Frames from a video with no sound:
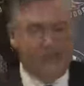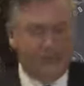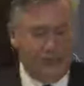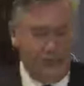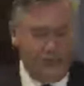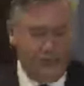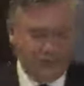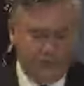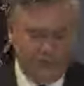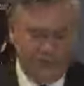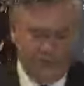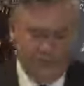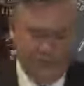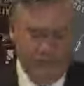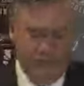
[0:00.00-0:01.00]
Chiocci,
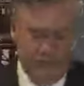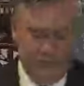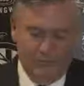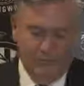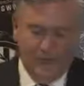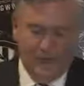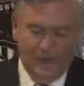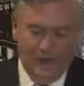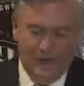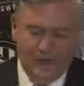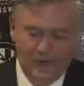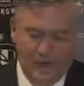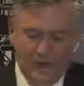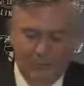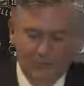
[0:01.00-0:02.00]
Bree
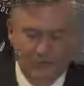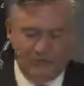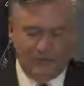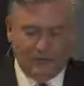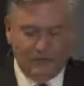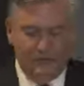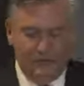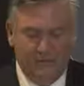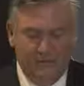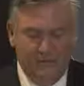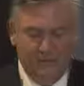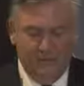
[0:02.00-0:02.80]
Davey in our women's team,